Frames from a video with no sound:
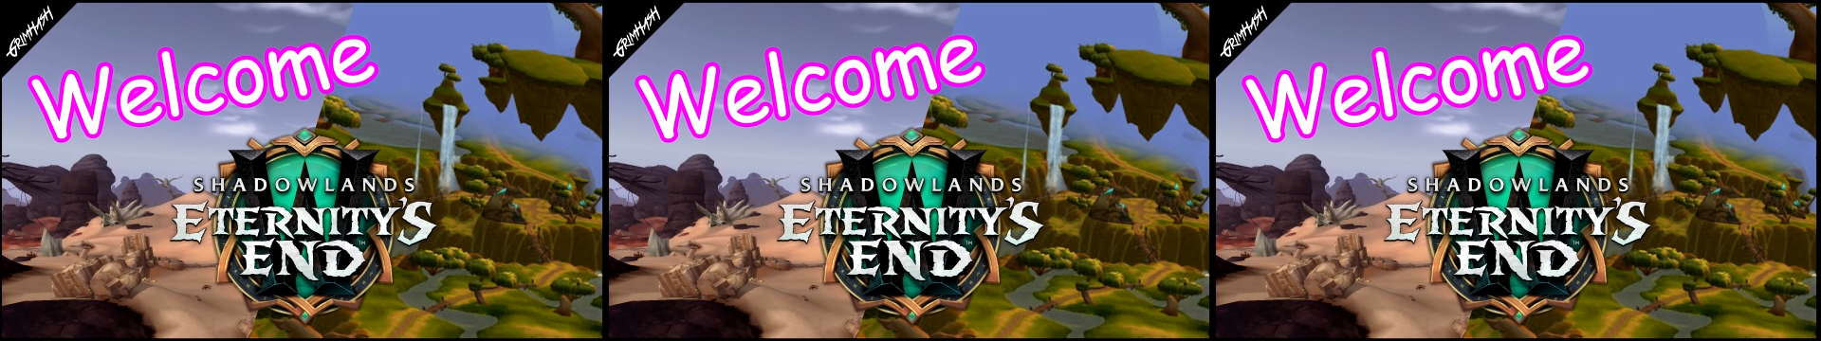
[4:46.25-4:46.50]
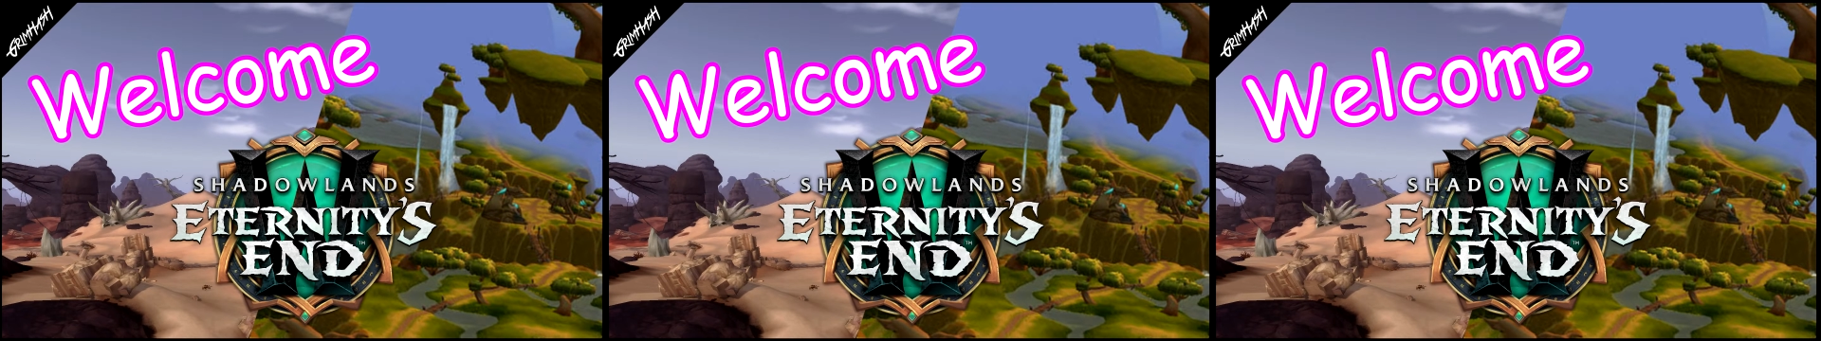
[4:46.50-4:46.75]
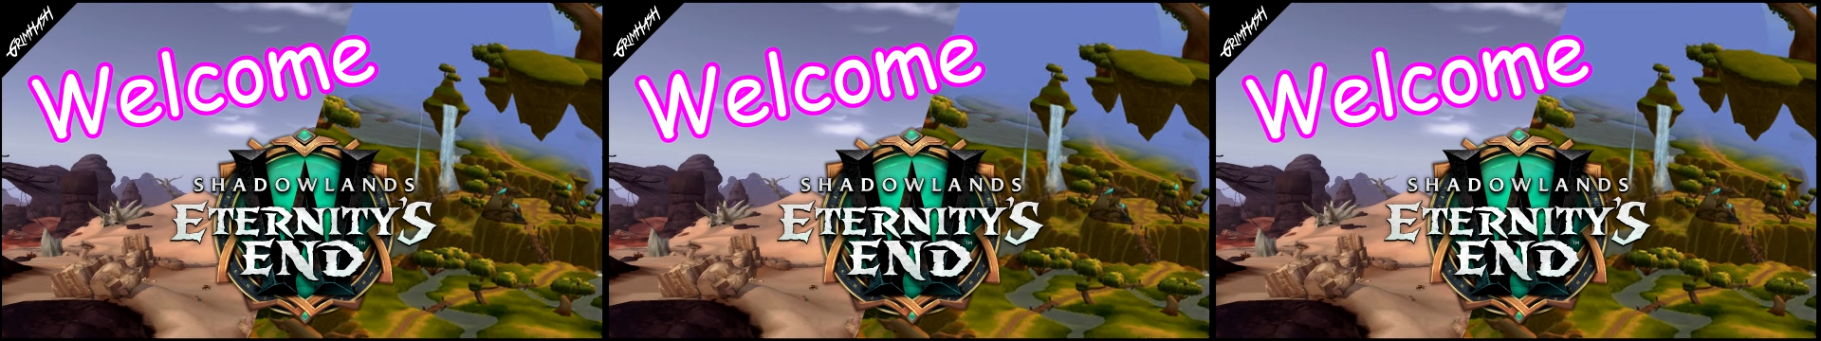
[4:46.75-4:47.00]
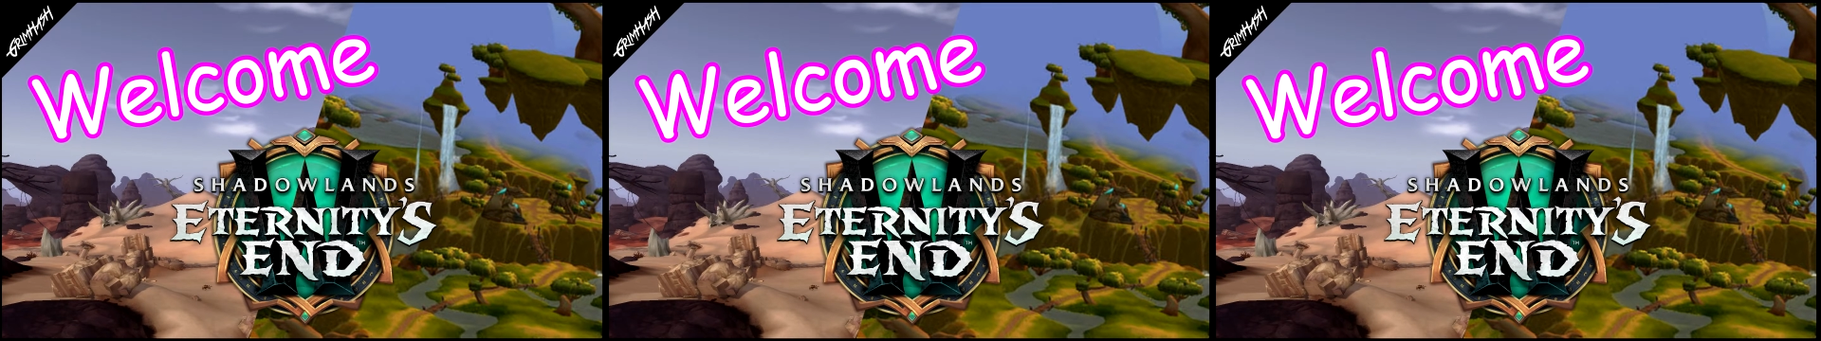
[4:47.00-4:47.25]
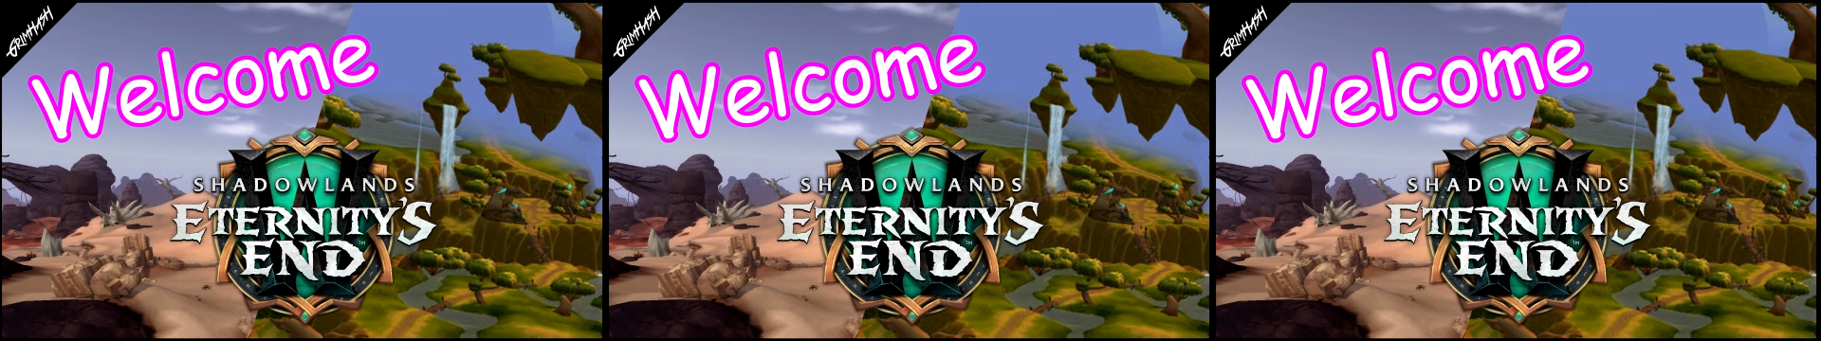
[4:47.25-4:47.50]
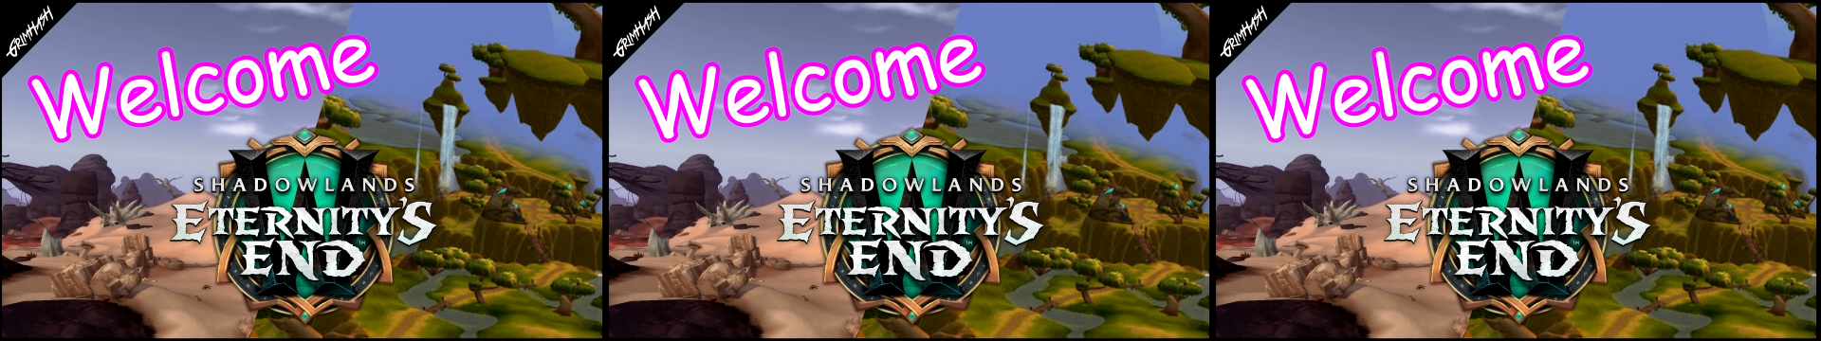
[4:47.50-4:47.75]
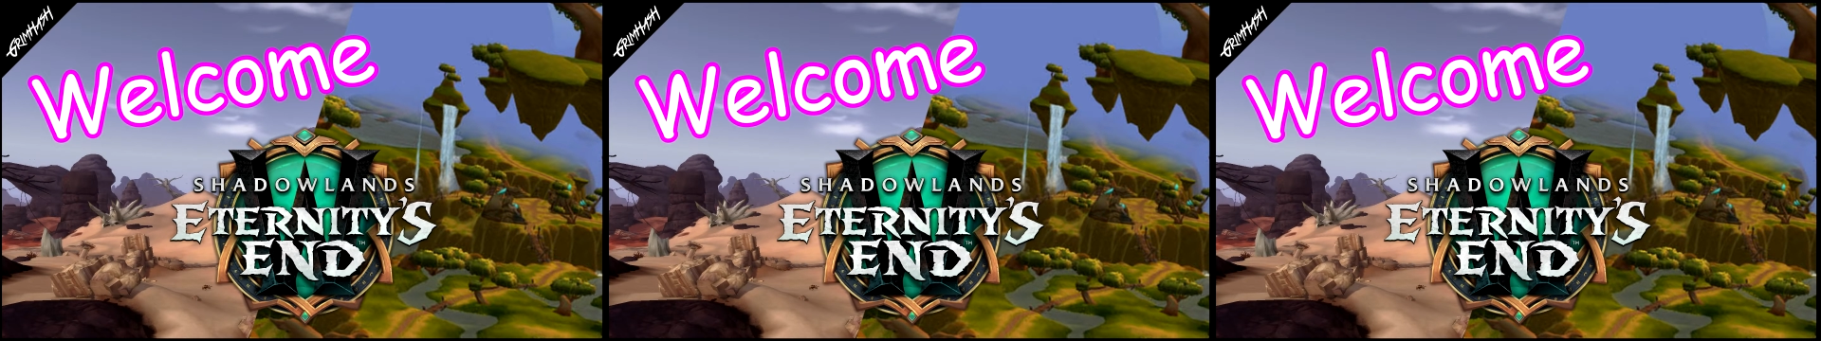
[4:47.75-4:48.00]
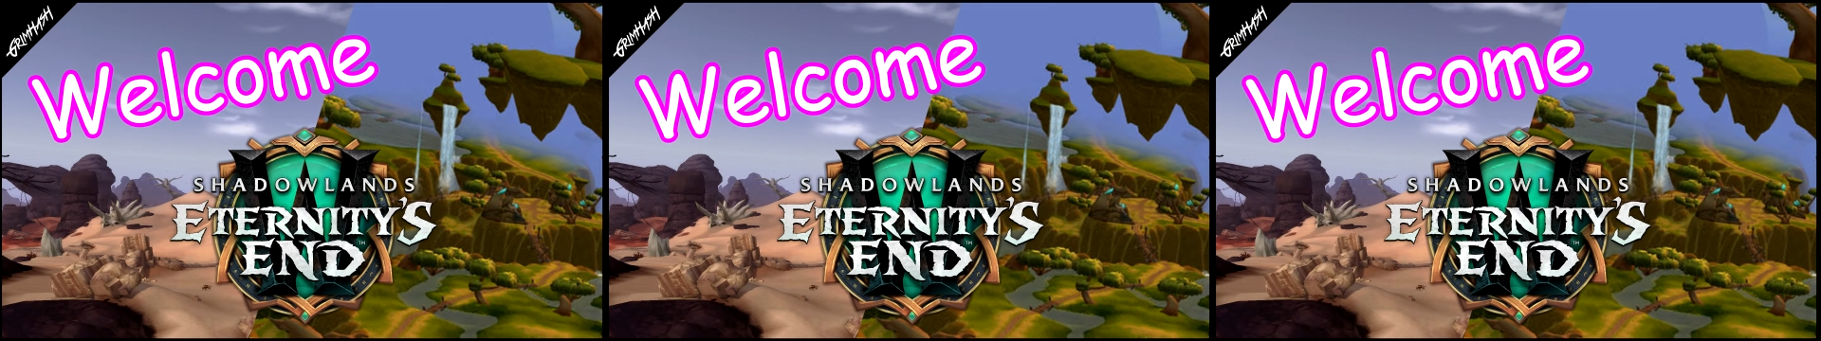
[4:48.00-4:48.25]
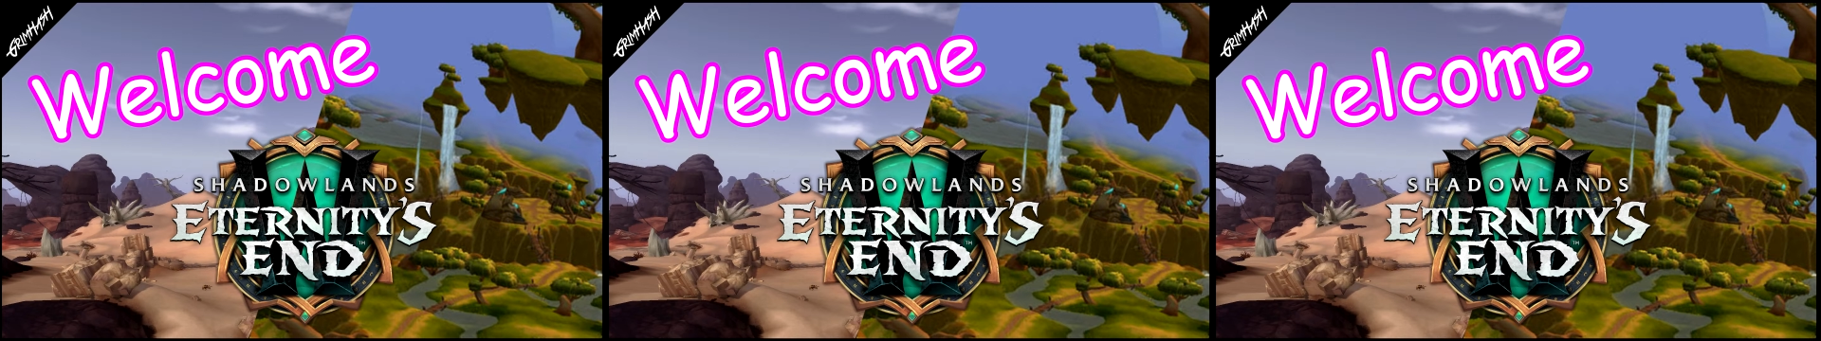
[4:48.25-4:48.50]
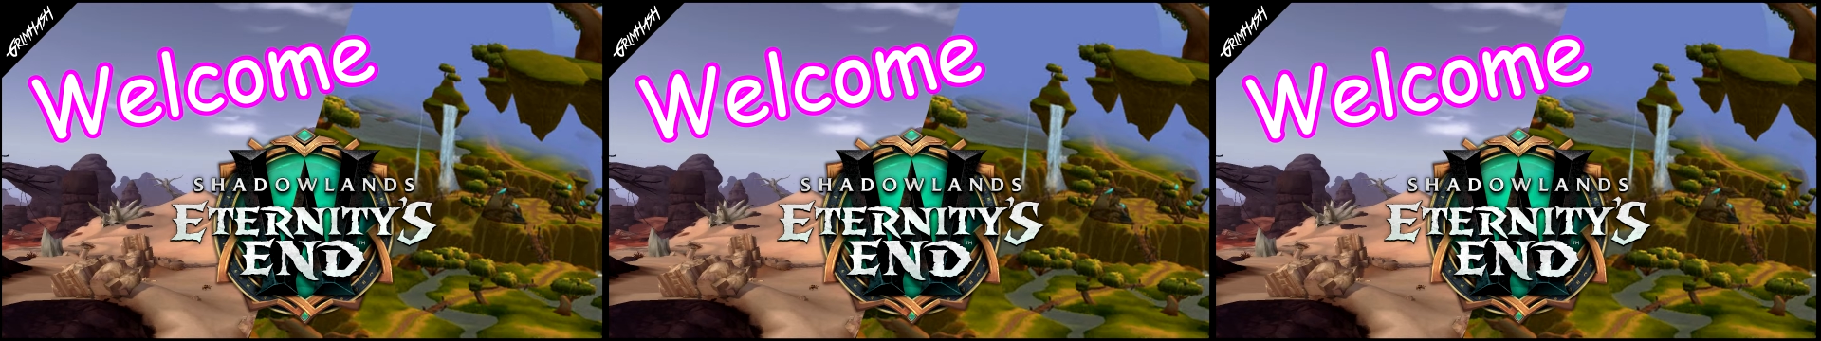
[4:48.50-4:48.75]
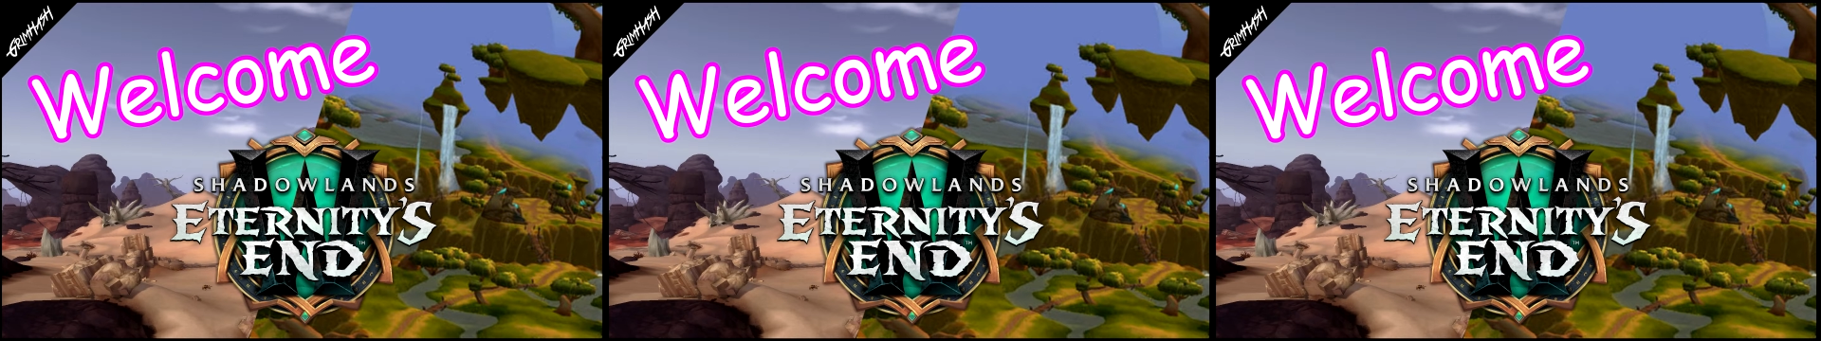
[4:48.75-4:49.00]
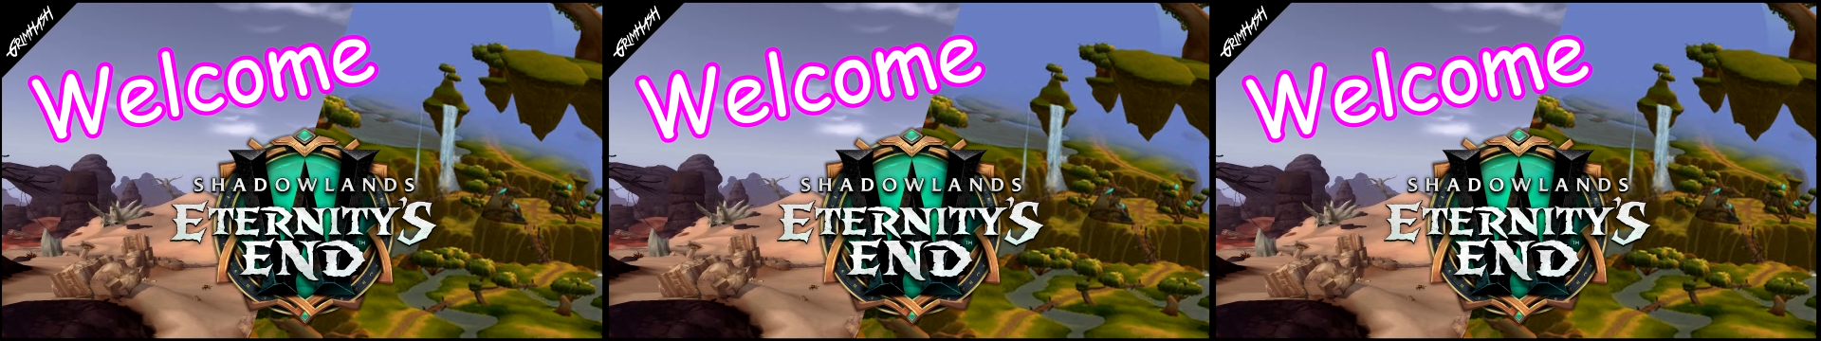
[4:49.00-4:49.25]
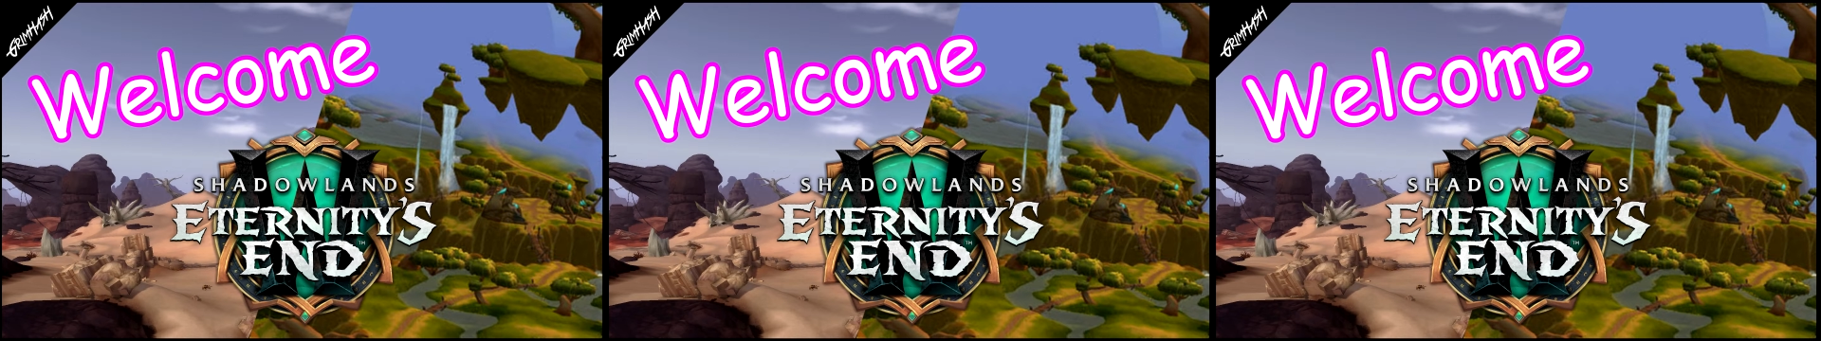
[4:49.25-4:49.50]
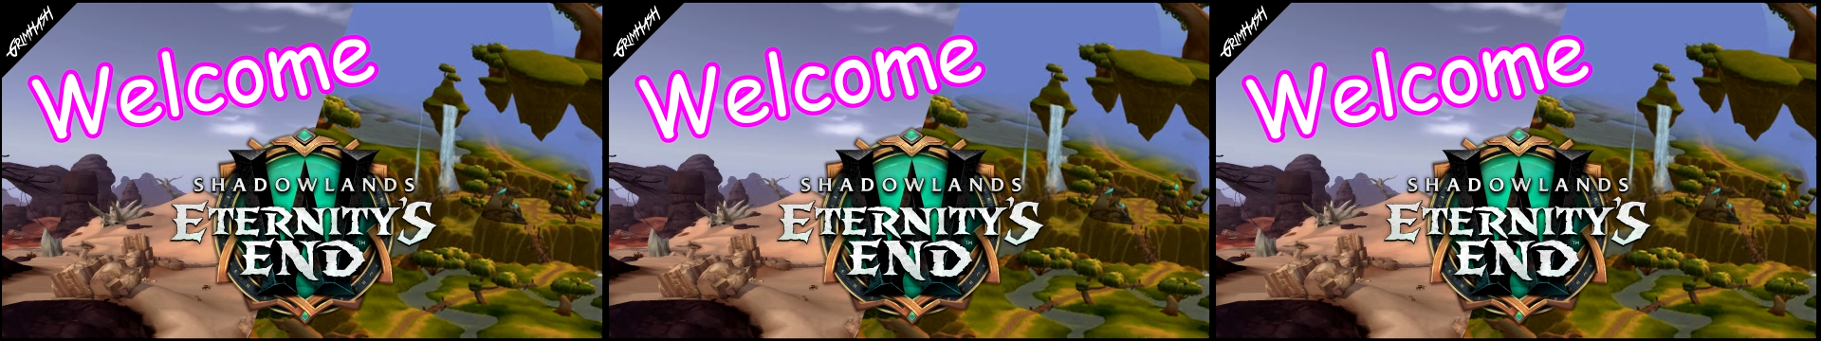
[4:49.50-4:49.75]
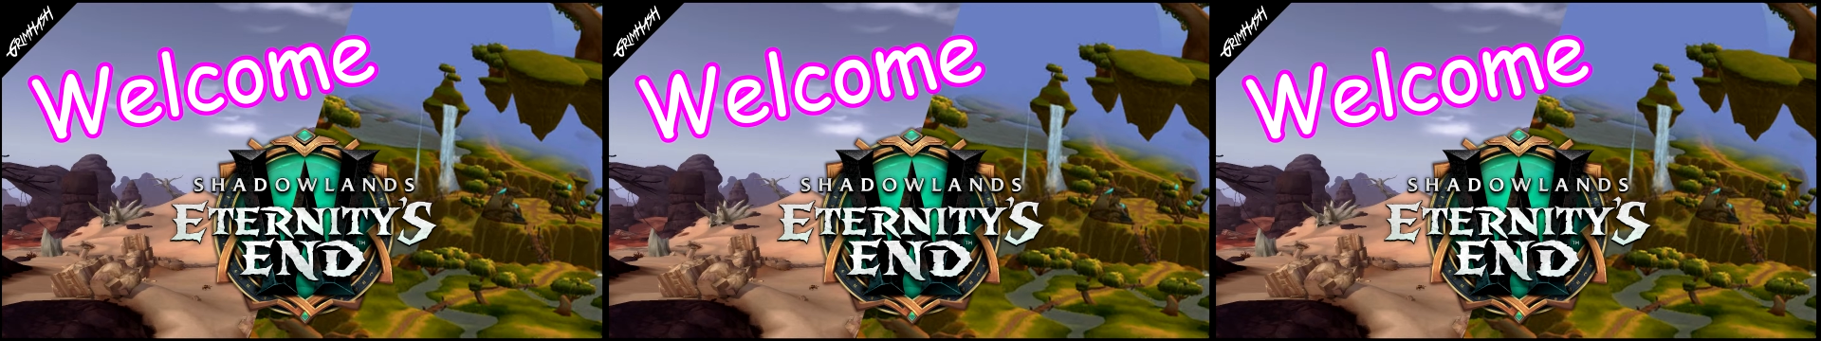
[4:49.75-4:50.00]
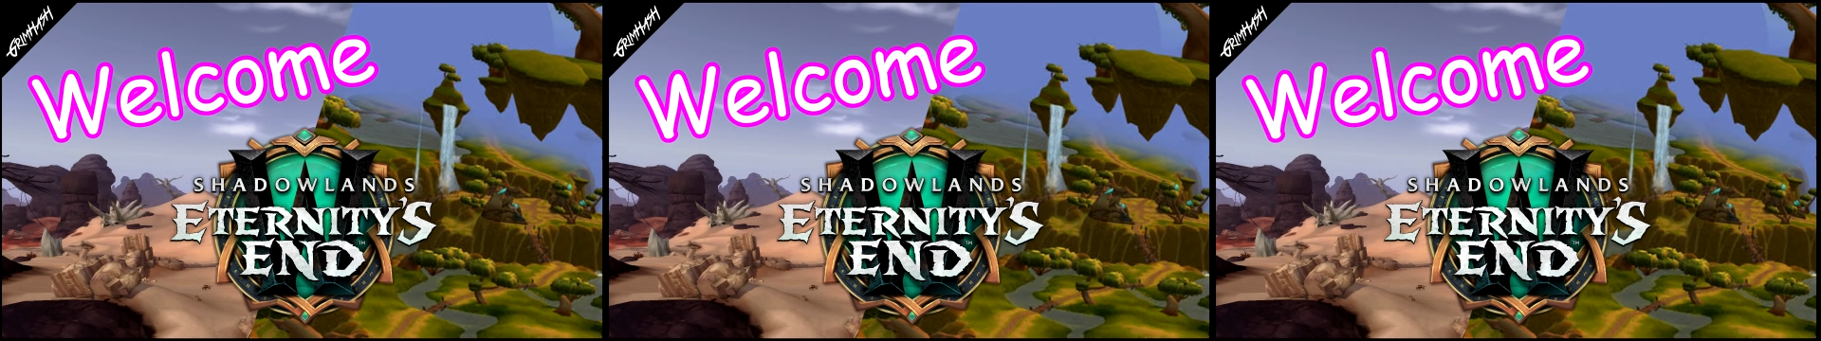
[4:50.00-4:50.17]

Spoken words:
(no speaker visible)